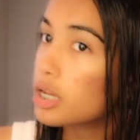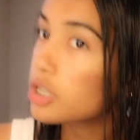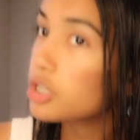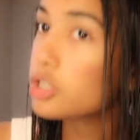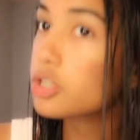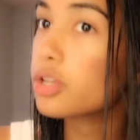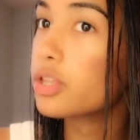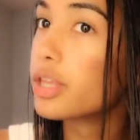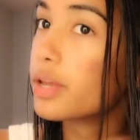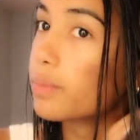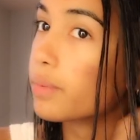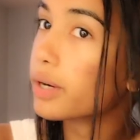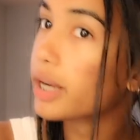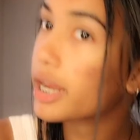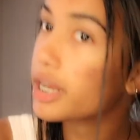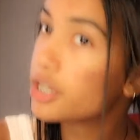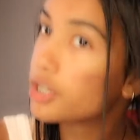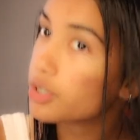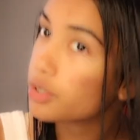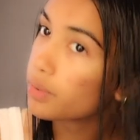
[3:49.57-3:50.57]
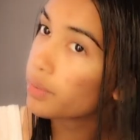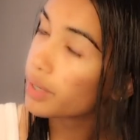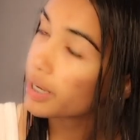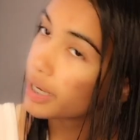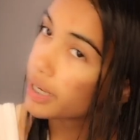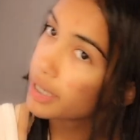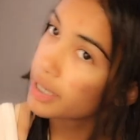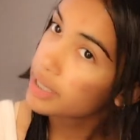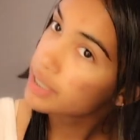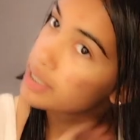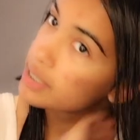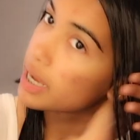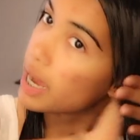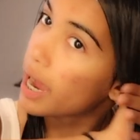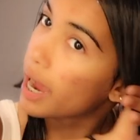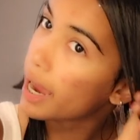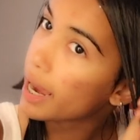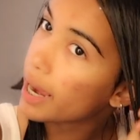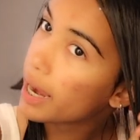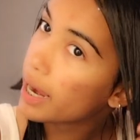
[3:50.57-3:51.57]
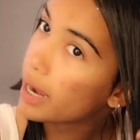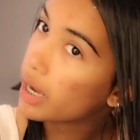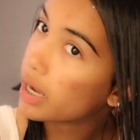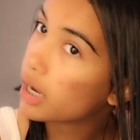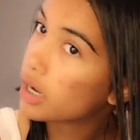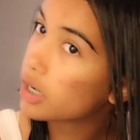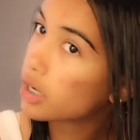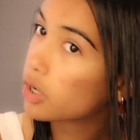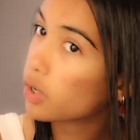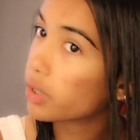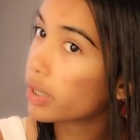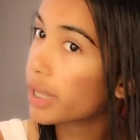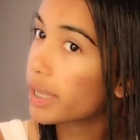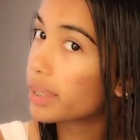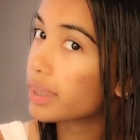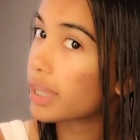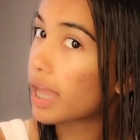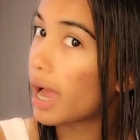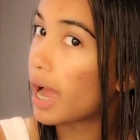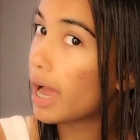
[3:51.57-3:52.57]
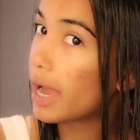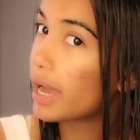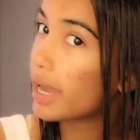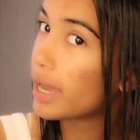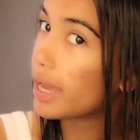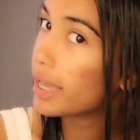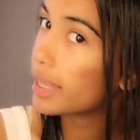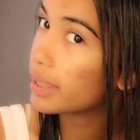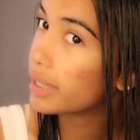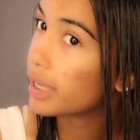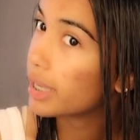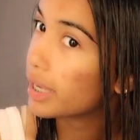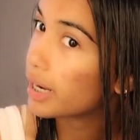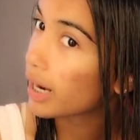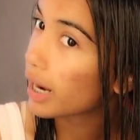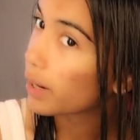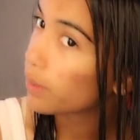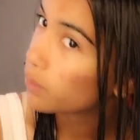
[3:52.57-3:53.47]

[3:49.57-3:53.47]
So then what I do is I go like that, and then I